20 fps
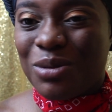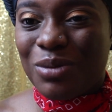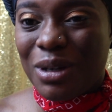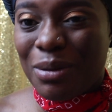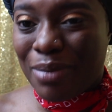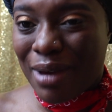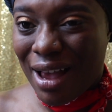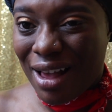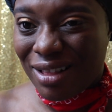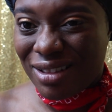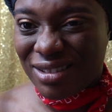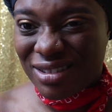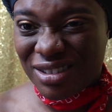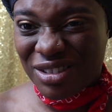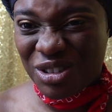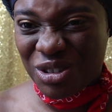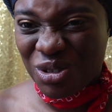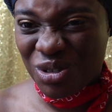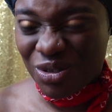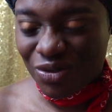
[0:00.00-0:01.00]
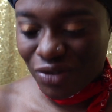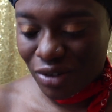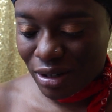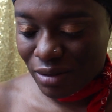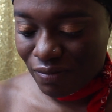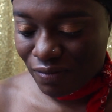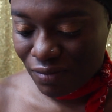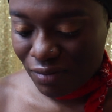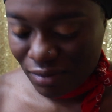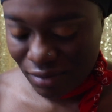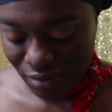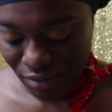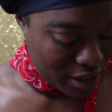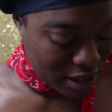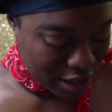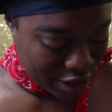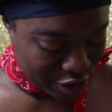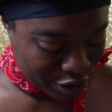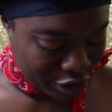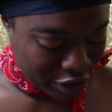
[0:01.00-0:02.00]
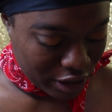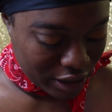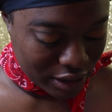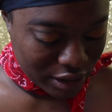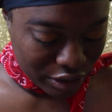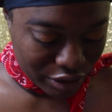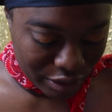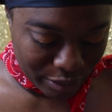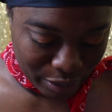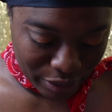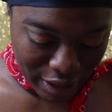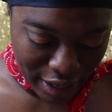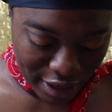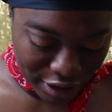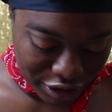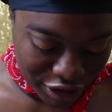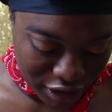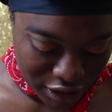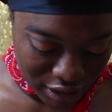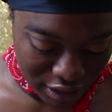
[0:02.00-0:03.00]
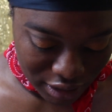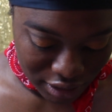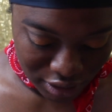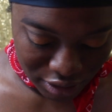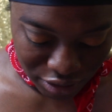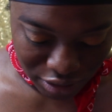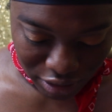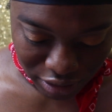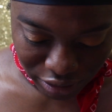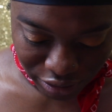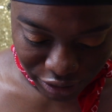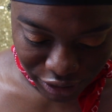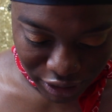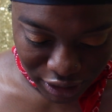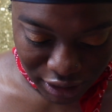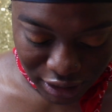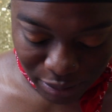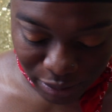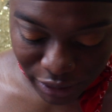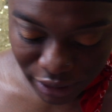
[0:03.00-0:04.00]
too many palettes to choose from. Yeah, your girl is on the prowl. She, you know, she's